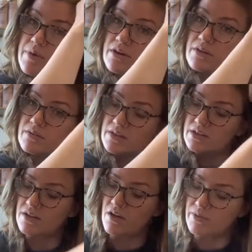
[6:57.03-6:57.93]
part that
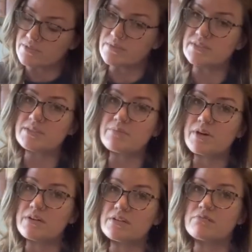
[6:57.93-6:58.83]
it always wants to
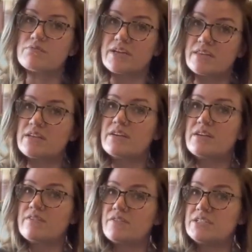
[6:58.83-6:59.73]
part right there
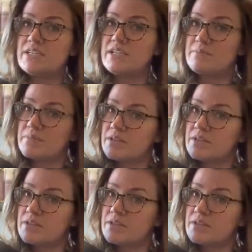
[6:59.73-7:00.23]
every time.